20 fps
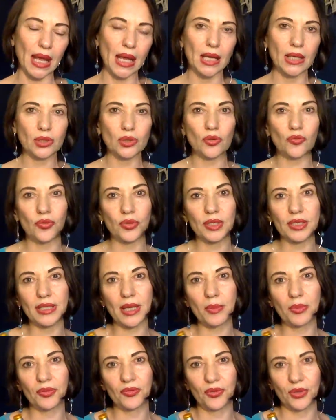So, for
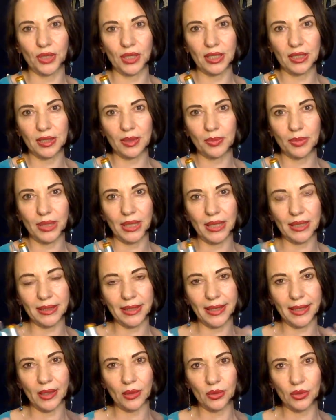example, for kidney bladder,
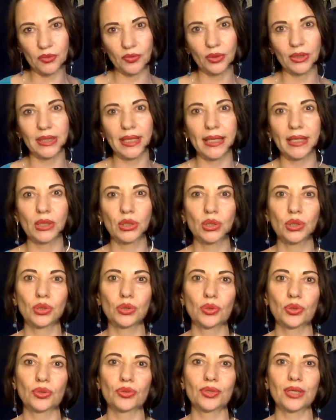how you would like to
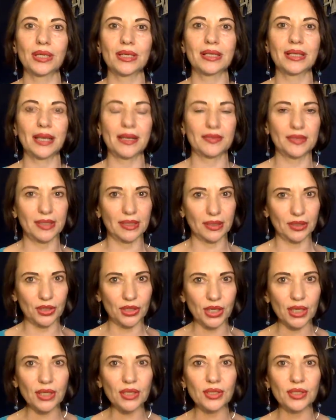create lifestyle
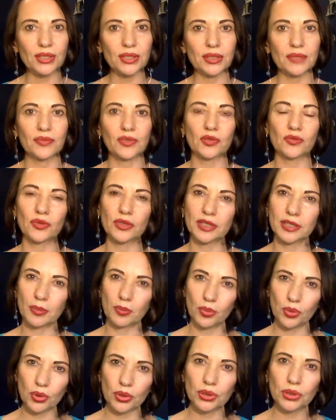changes which will
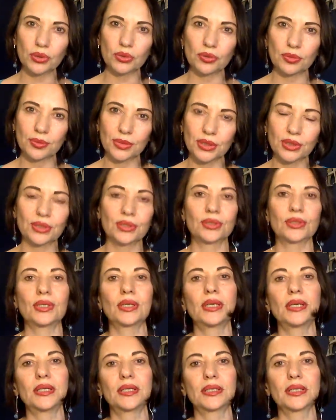support your remission
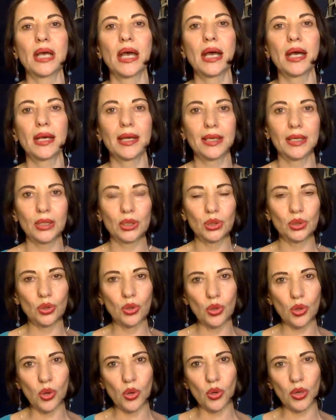is you
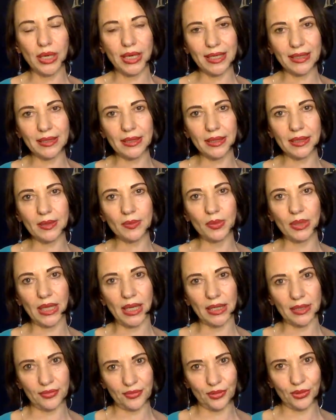go kidneys,
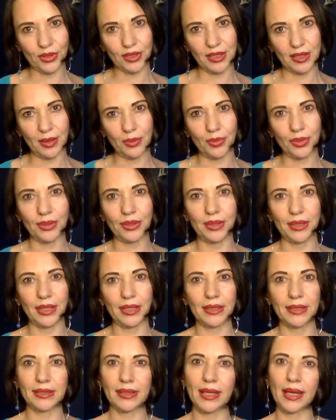bladder, for example,
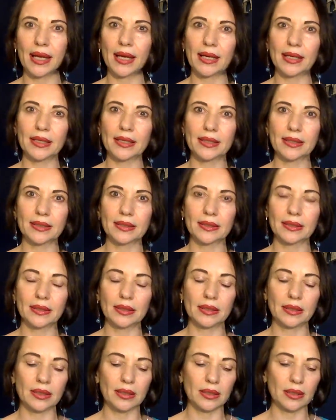it's like
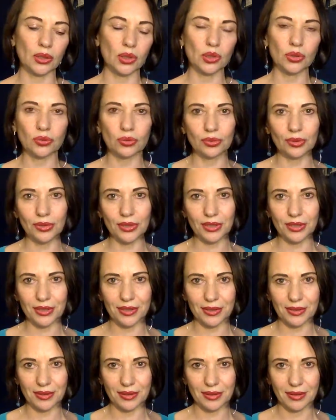rules,
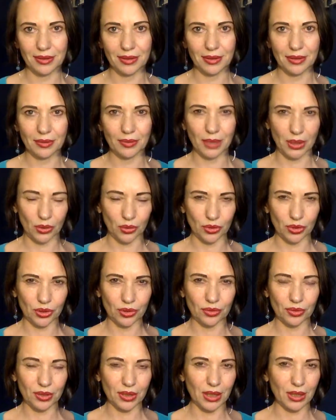
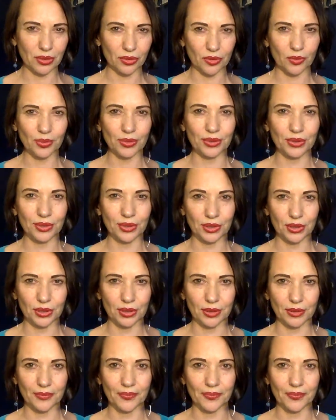boundaries, and repetition.